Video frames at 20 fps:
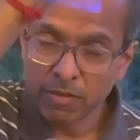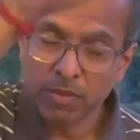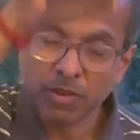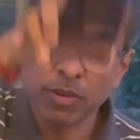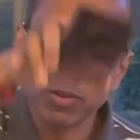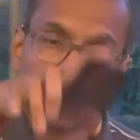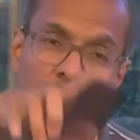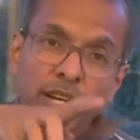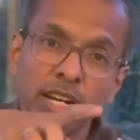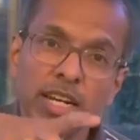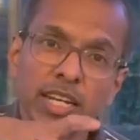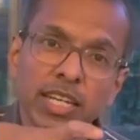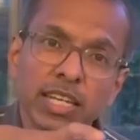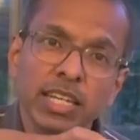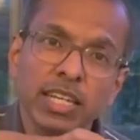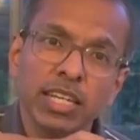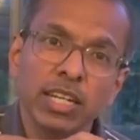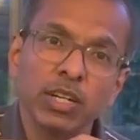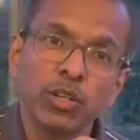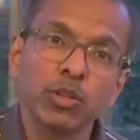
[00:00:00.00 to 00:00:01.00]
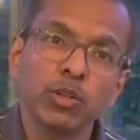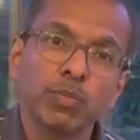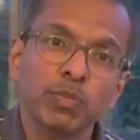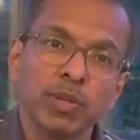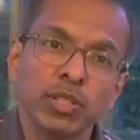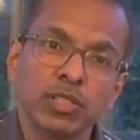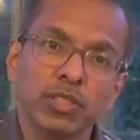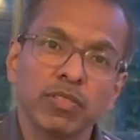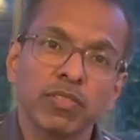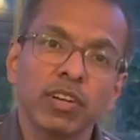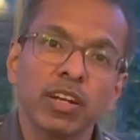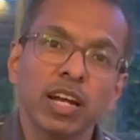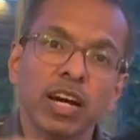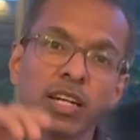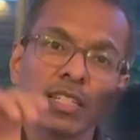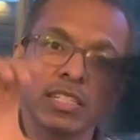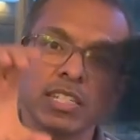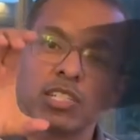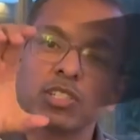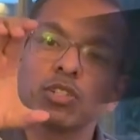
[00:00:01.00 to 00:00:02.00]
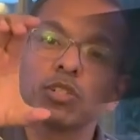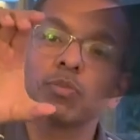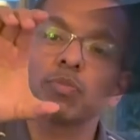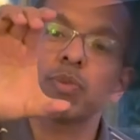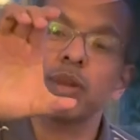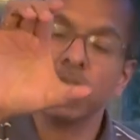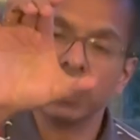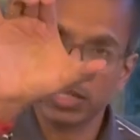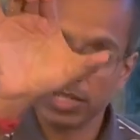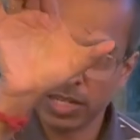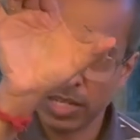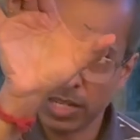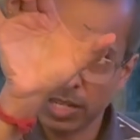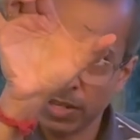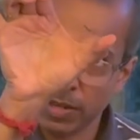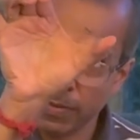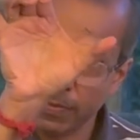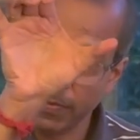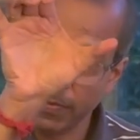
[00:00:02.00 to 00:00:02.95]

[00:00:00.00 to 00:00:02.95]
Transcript: really good piece of glass, it's not plastic,